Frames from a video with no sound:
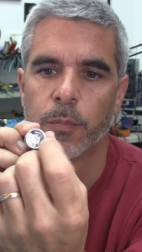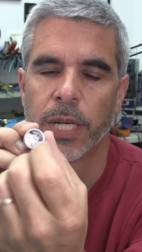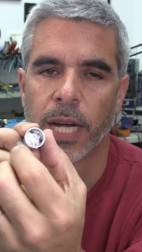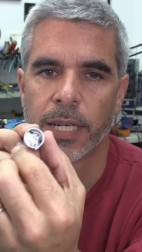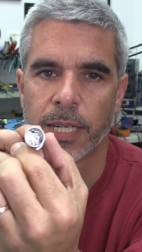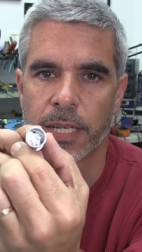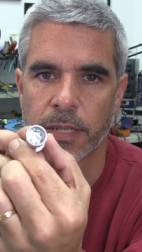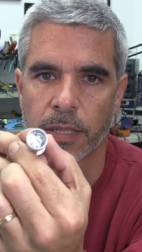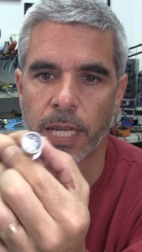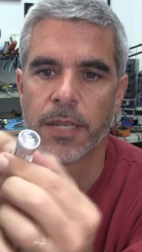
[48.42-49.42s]
behind a
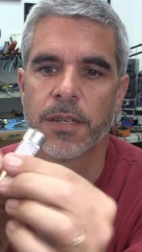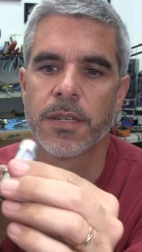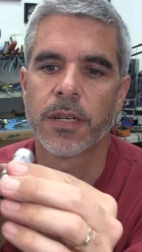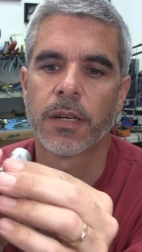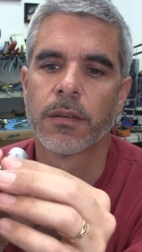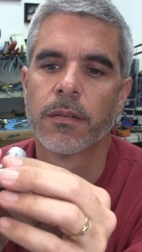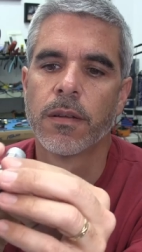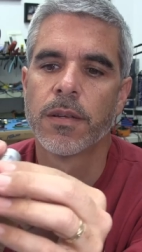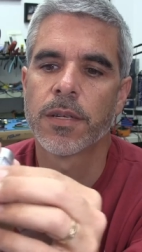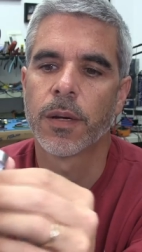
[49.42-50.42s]
nice lens here.
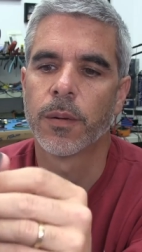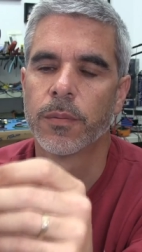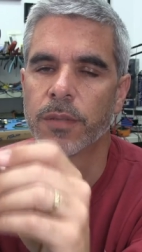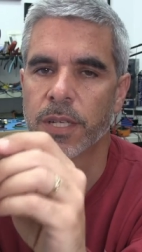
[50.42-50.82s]
So